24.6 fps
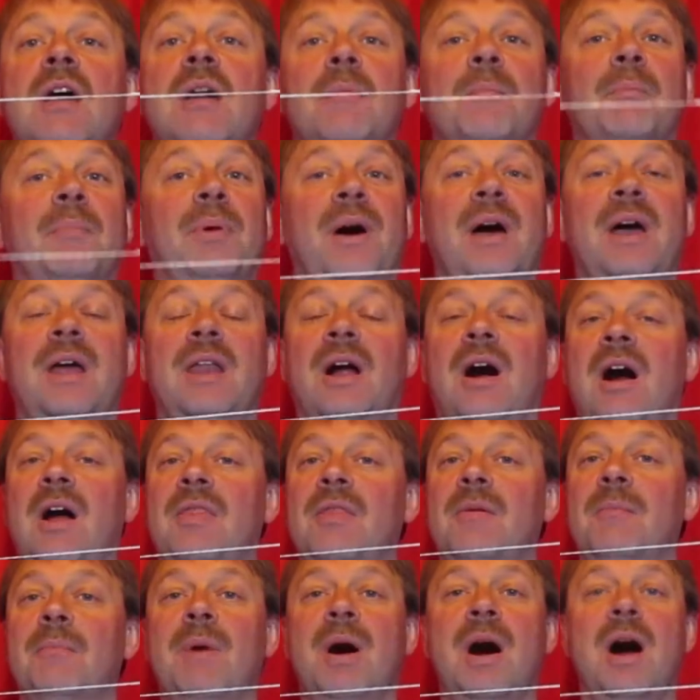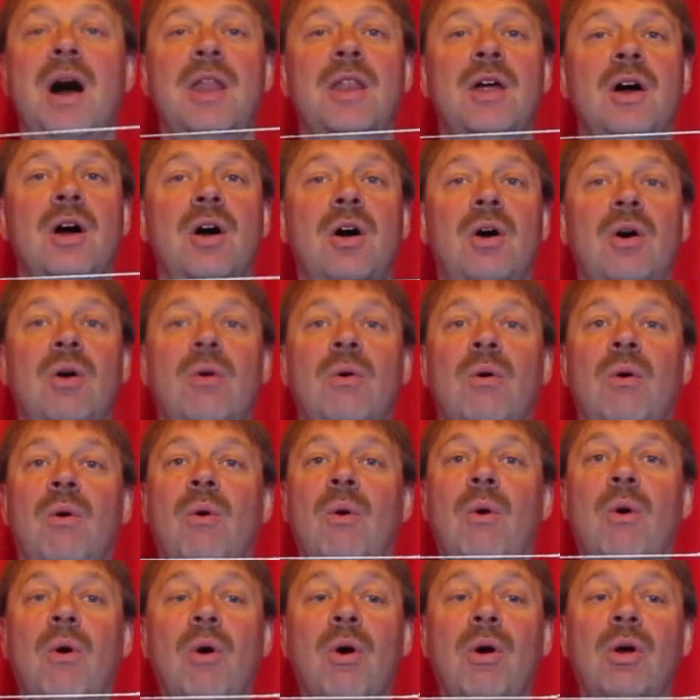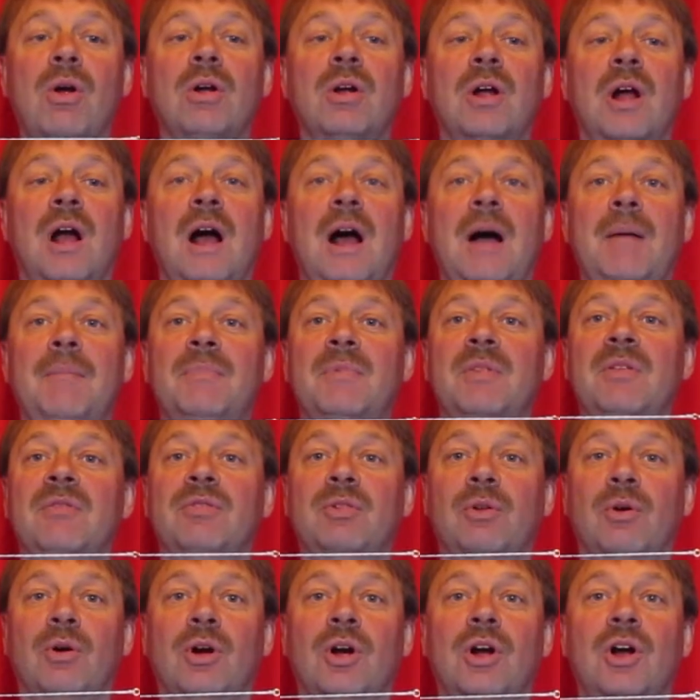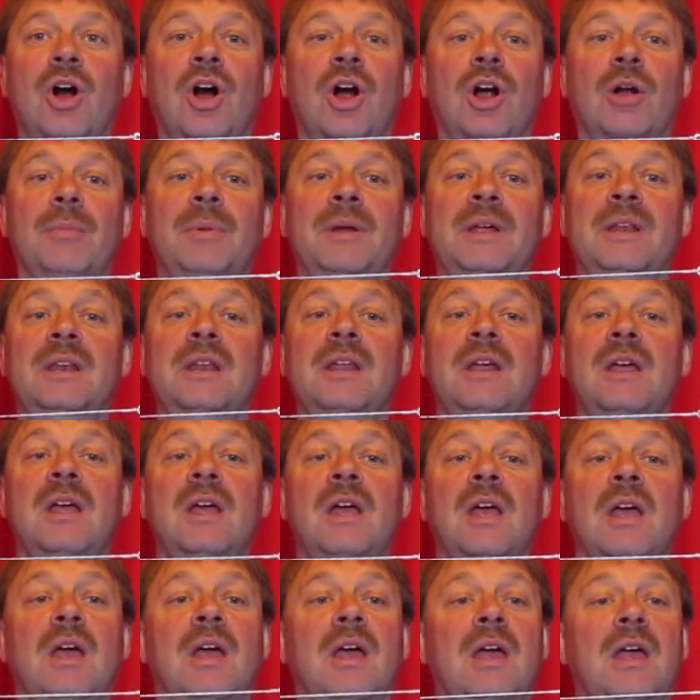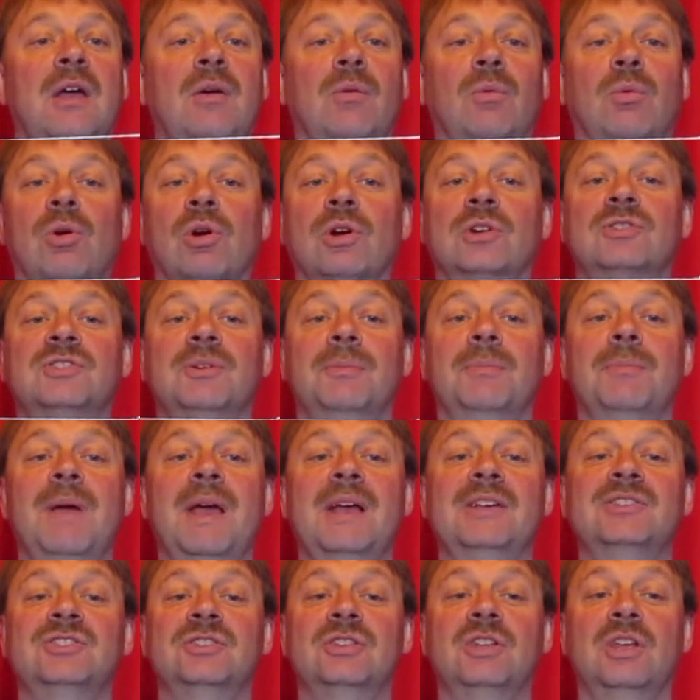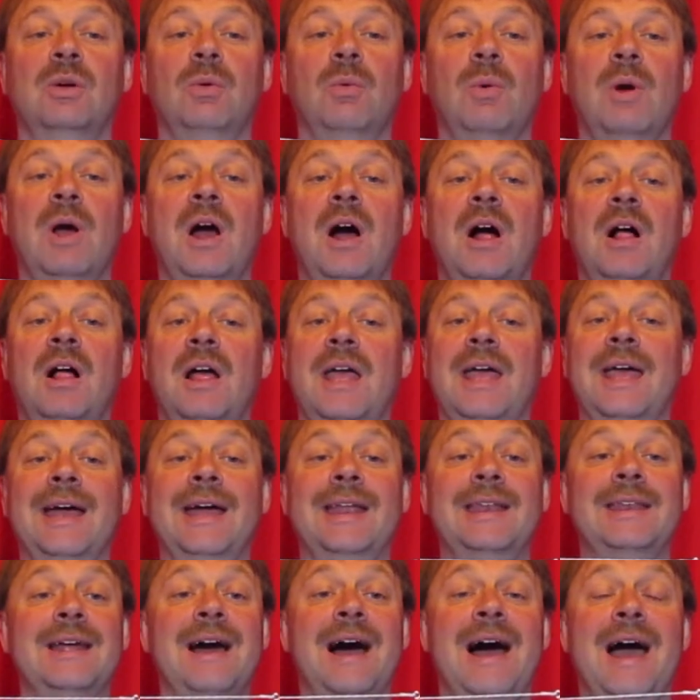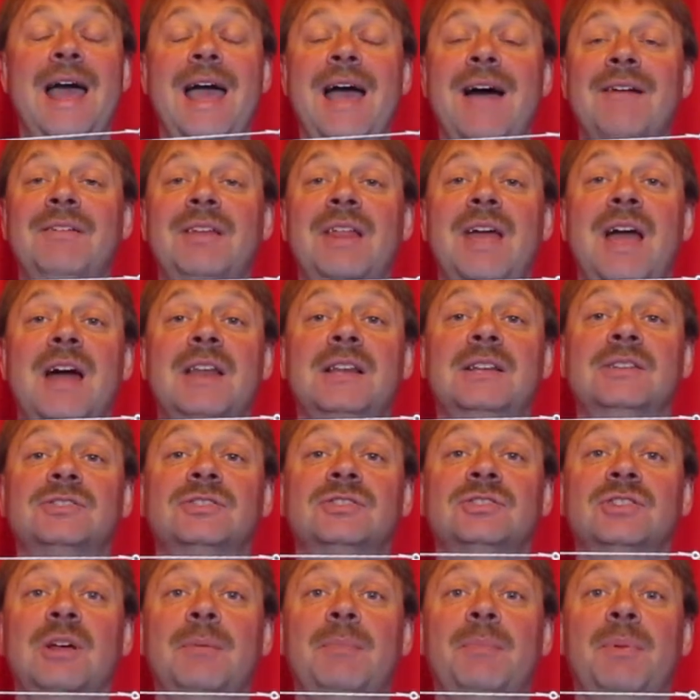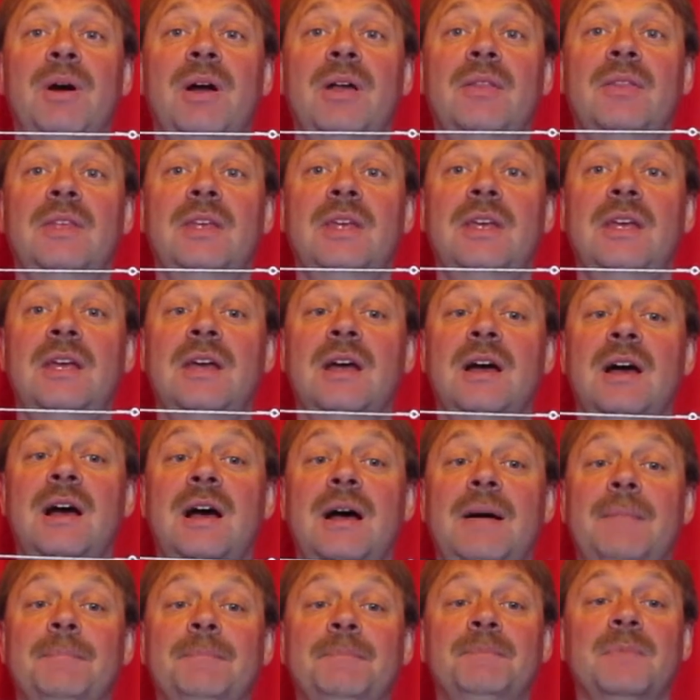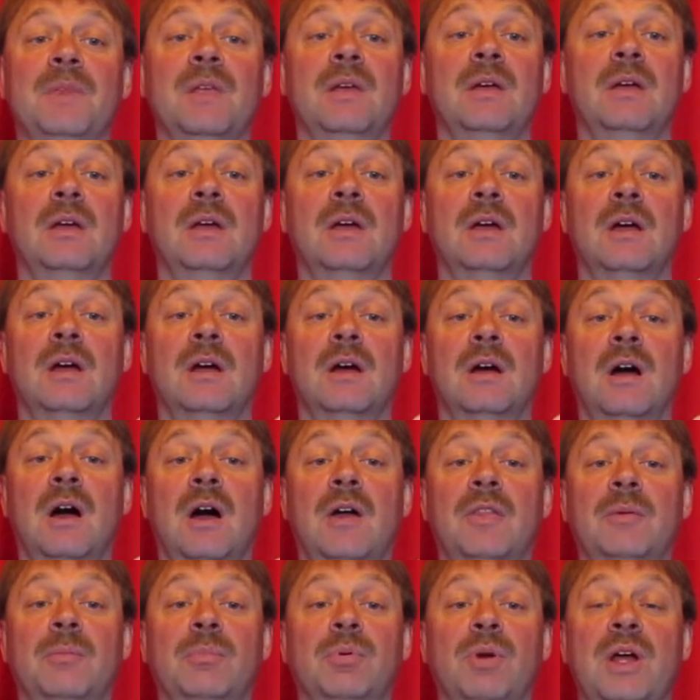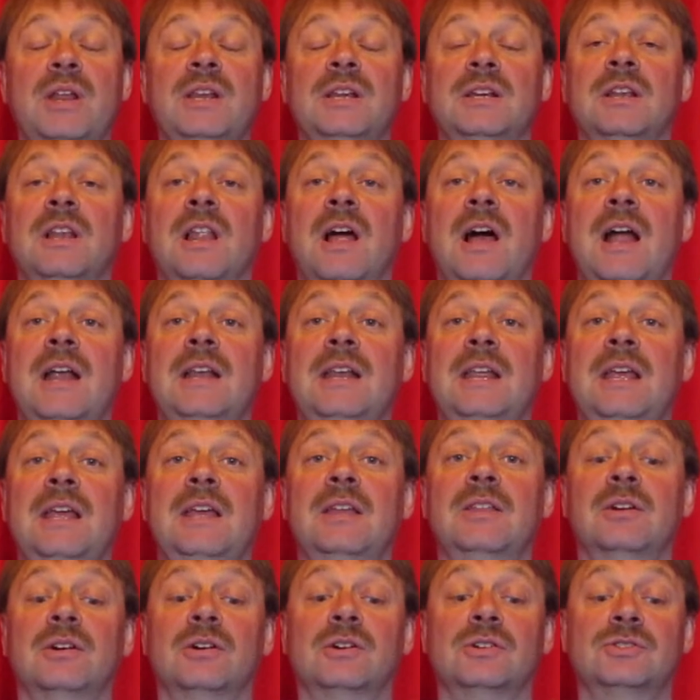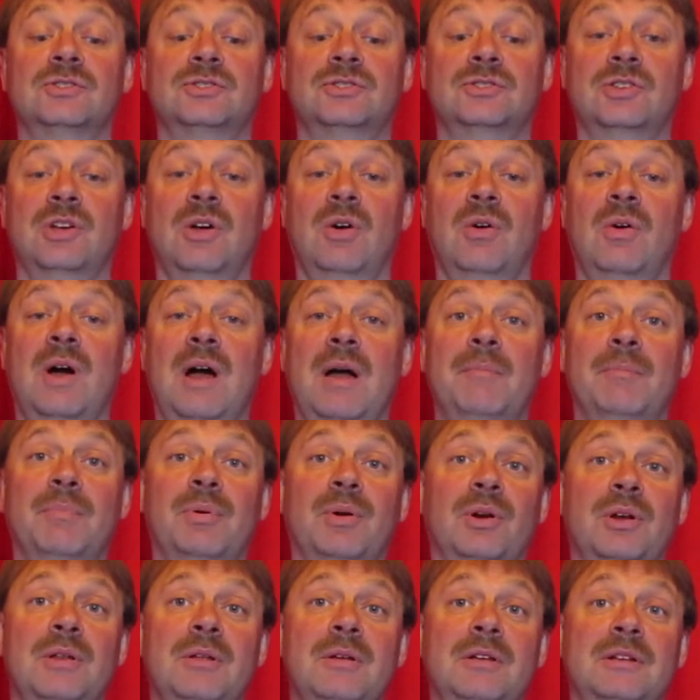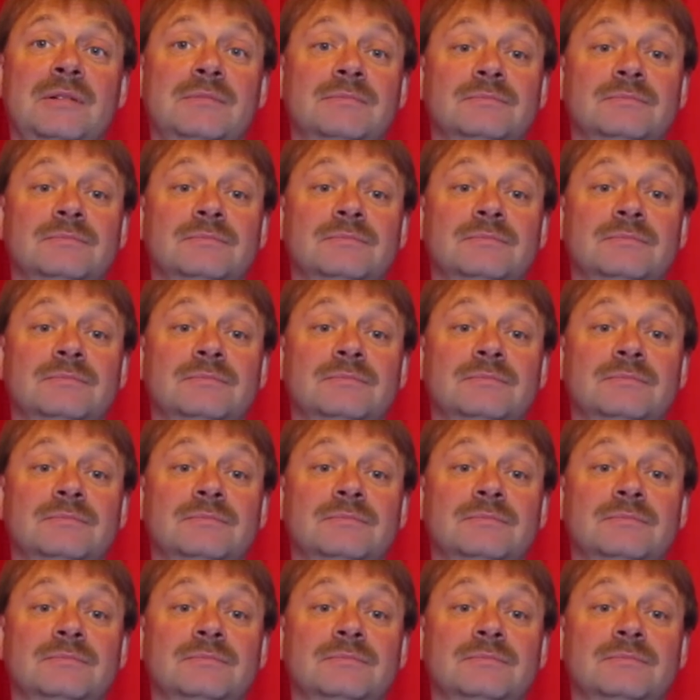but on the mono or the fluorocarbon, it works amazingly well, and I haven't had it slip on the braided line either. So I'm pretty